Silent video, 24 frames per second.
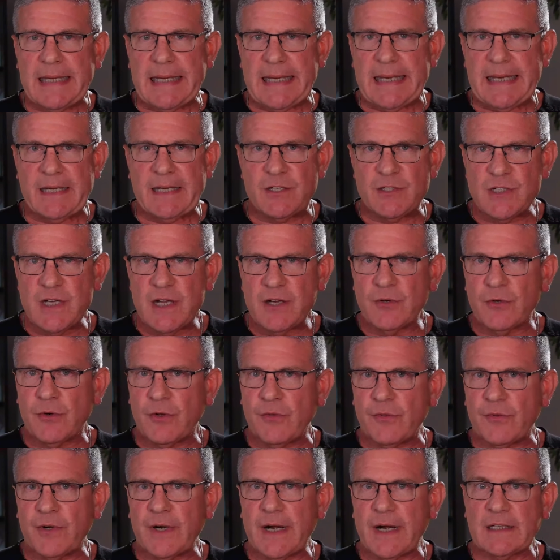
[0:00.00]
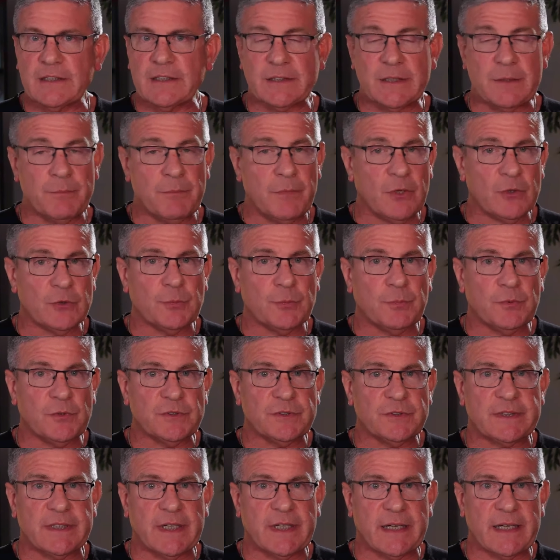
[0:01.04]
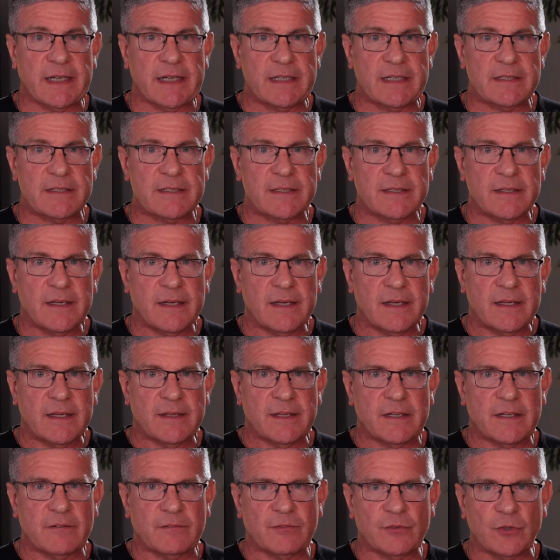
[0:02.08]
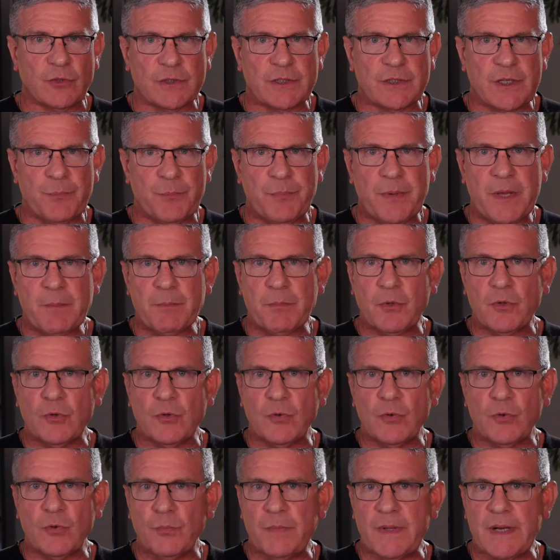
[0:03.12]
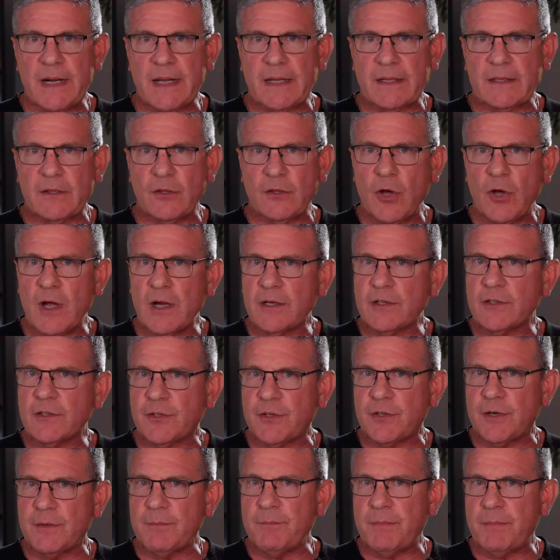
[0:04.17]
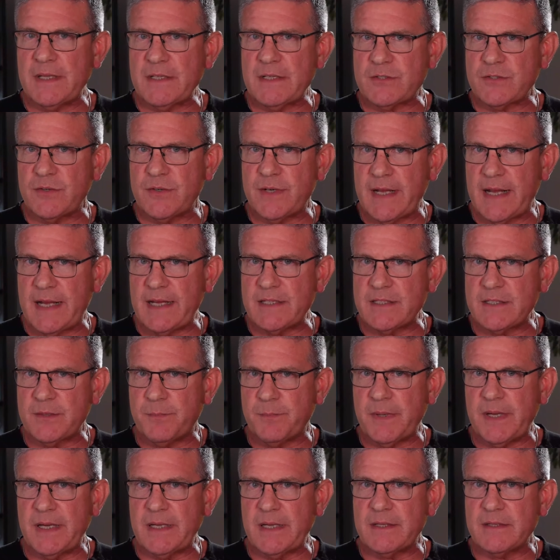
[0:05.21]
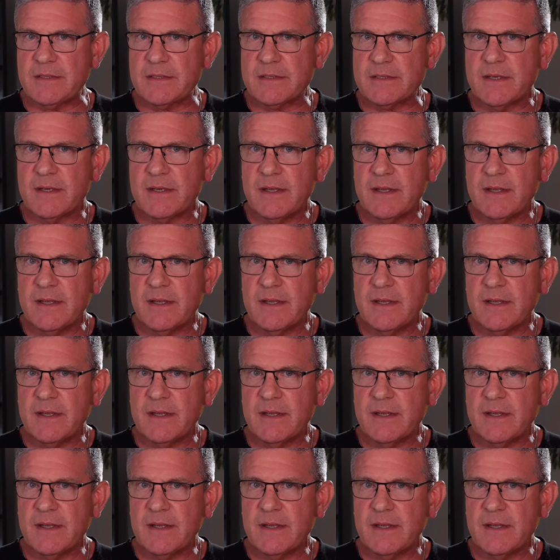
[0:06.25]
In general, there are actually multiple studies that have looked at people who've been on long-term benzodiazepines.